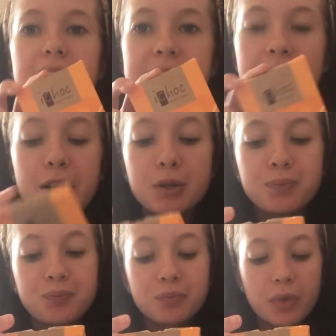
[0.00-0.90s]
Now,
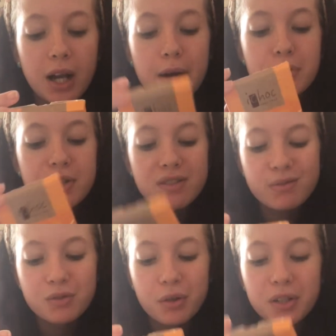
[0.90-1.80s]
I
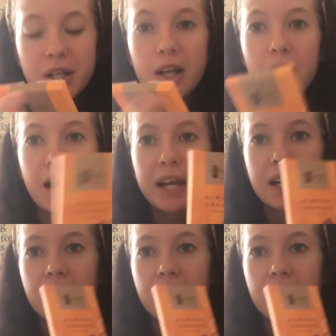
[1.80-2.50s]
was not gonna lie,